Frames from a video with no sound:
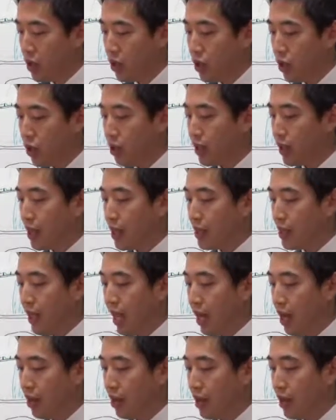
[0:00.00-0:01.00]
So you can
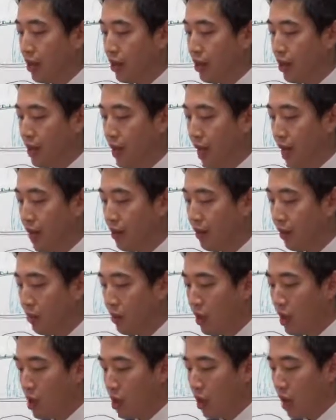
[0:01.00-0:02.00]
tell here
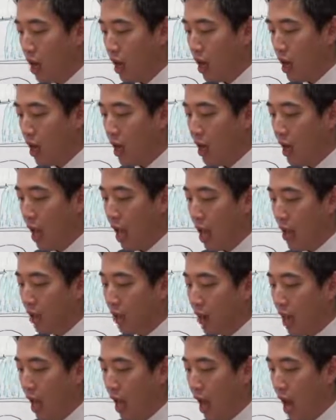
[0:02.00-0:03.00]
that uh,
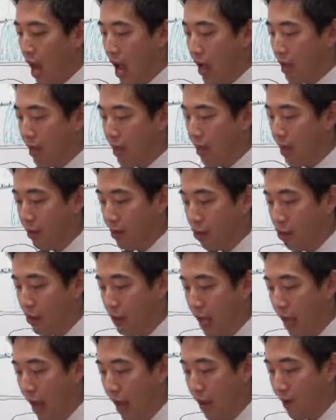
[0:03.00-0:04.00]
Adah,
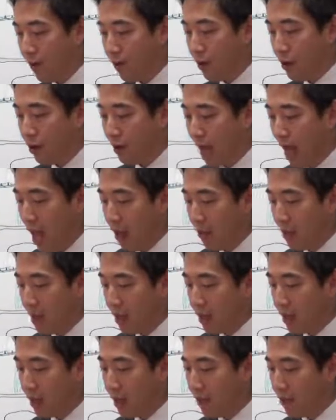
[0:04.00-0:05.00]
who came from
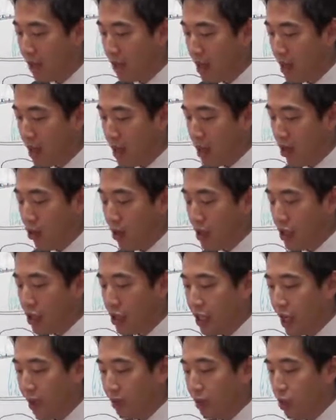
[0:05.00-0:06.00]
Lamech, when
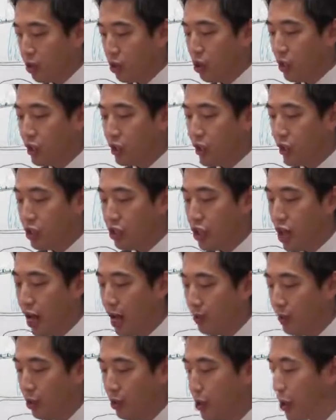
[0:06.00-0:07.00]
she gave birth to a son
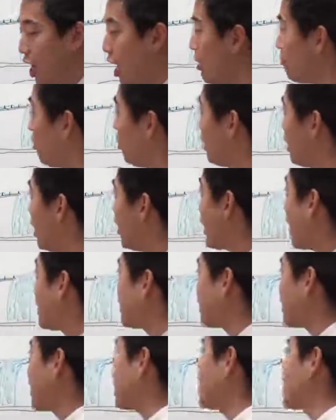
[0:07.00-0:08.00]
Jabal, Jabal, he
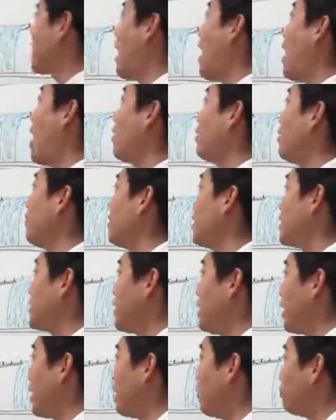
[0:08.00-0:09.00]
got sick and tired of the
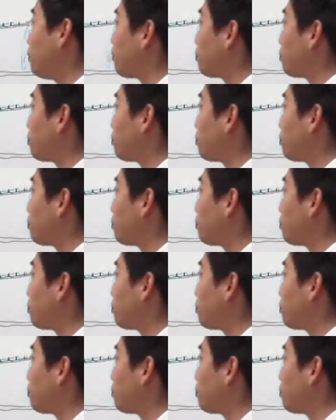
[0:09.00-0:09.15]
city.